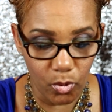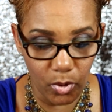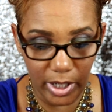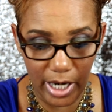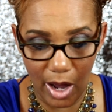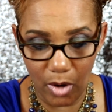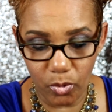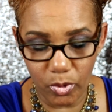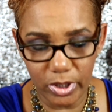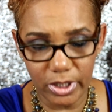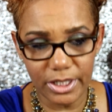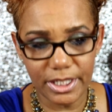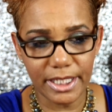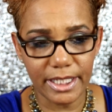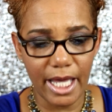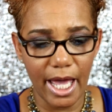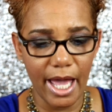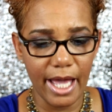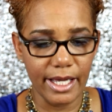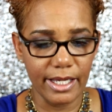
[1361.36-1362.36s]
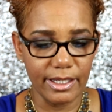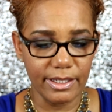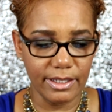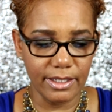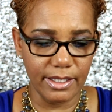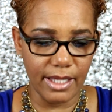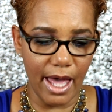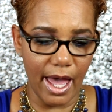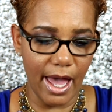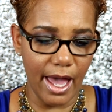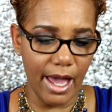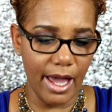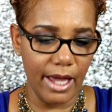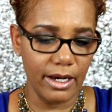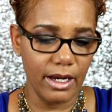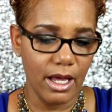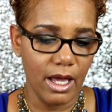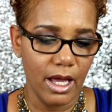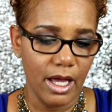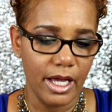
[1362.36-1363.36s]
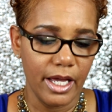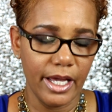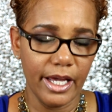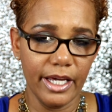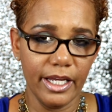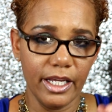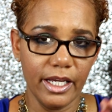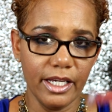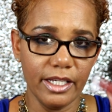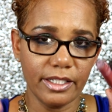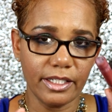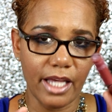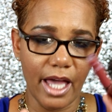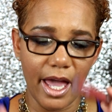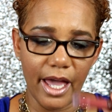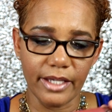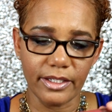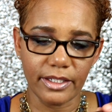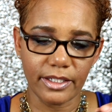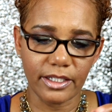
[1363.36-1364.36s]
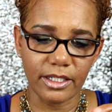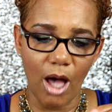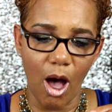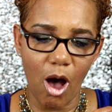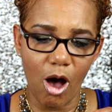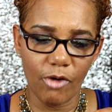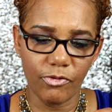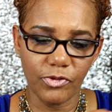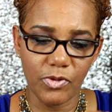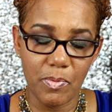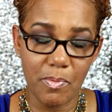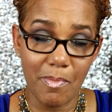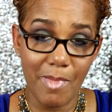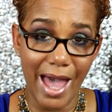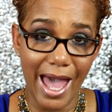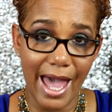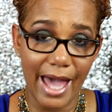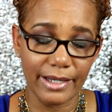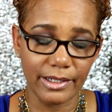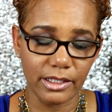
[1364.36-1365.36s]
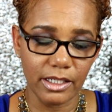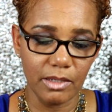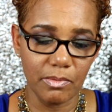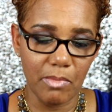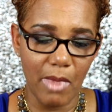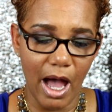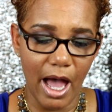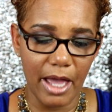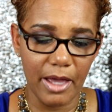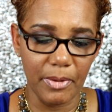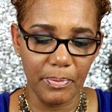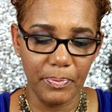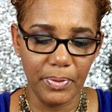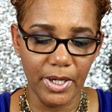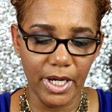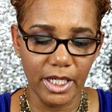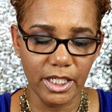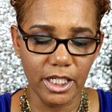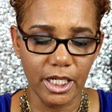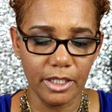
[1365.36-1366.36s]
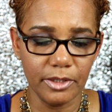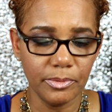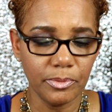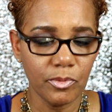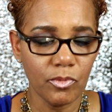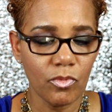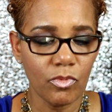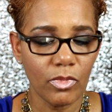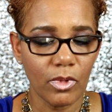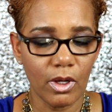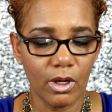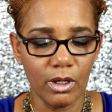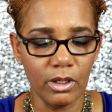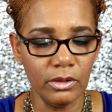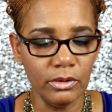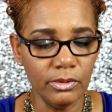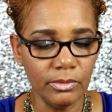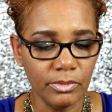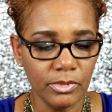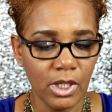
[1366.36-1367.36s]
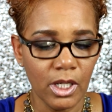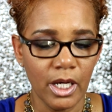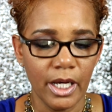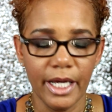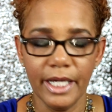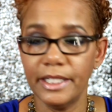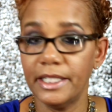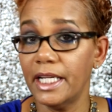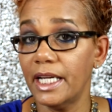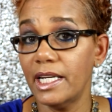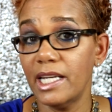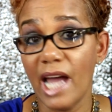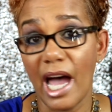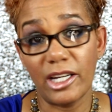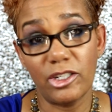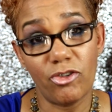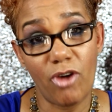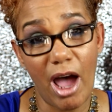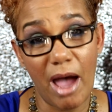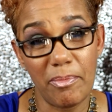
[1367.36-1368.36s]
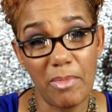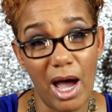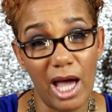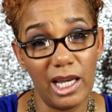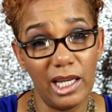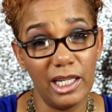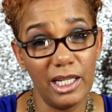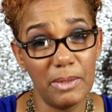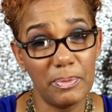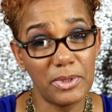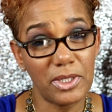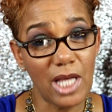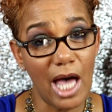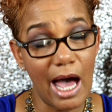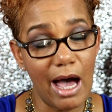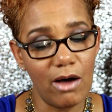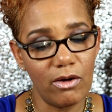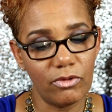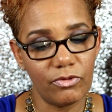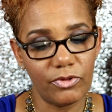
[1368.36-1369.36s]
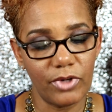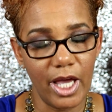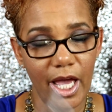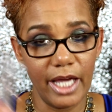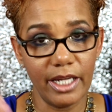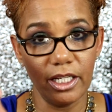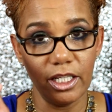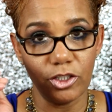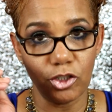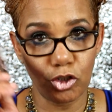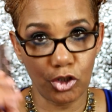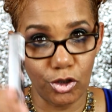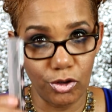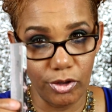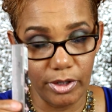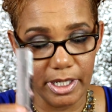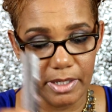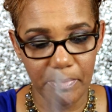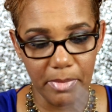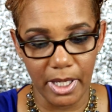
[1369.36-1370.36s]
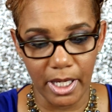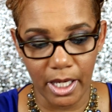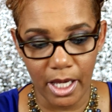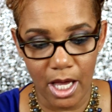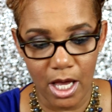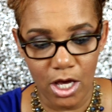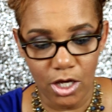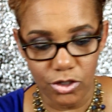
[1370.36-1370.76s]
What I will say is that it is a soft matte, in my opinion. It did not dry my lips out, and it's creamy.